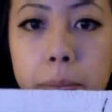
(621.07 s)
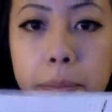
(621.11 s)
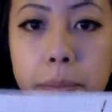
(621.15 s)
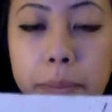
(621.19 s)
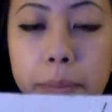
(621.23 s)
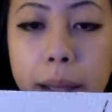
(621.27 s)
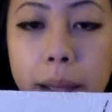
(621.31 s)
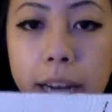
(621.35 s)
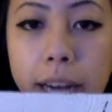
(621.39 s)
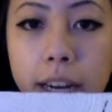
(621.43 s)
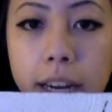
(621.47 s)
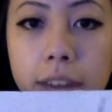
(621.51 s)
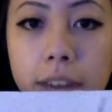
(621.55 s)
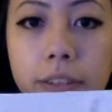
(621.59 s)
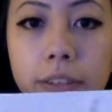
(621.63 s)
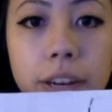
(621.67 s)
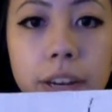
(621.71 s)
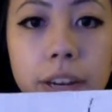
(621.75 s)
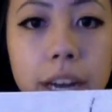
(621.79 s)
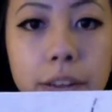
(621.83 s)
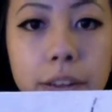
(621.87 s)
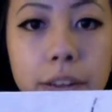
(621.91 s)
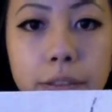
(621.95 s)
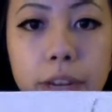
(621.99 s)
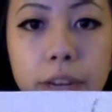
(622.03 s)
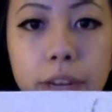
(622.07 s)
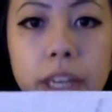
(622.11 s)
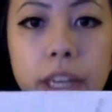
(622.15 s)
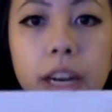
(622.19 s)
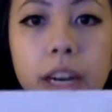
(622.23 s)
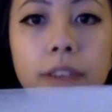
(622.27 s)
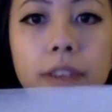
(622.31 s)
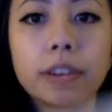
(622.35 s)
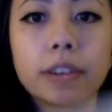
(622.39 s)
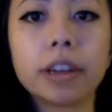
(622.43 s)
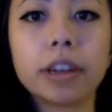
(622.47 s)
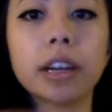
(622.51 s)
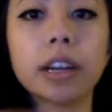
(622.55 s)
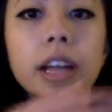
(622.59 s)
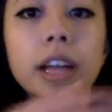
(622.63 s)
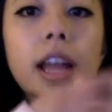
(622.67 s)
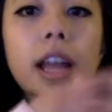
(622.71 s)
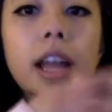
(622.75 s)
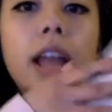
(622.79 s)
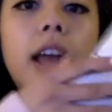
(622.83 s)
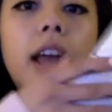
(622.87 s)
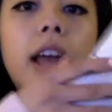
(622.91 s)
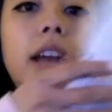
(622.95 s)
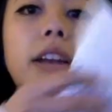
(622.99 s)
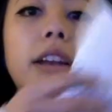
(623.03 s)
back cover and front cover,
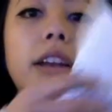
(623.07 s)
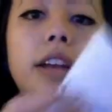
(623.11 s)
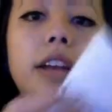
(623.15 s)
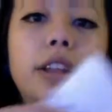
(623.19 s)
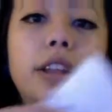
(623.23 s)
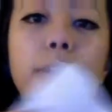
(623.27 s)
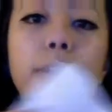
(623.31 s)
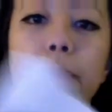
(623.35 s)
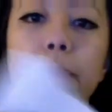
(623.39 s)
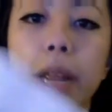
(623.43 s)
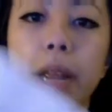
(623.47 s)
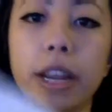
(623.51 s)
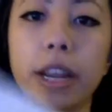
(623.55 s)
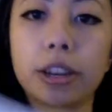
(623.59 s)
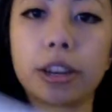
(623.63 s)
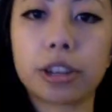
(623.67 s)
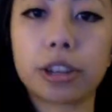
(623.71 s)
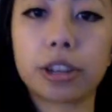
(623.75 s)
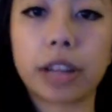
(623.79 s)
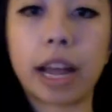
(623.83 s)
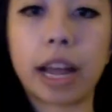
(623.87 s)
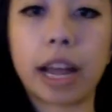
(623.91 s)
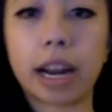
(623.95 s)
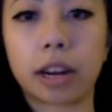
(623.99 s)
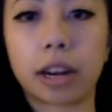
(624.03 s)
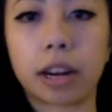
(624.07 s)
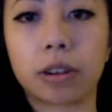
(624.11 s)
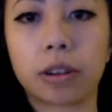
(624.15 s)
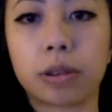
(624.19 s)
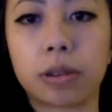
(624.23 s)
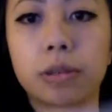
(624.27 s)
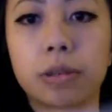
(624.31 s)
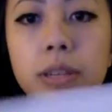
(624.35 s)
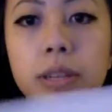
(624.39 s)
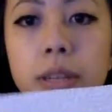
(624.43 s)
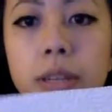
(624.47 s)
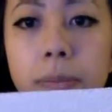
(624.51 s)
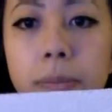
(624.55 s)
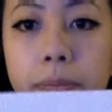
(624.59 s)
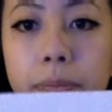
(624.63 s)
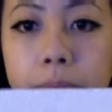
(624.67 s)
and another page that goes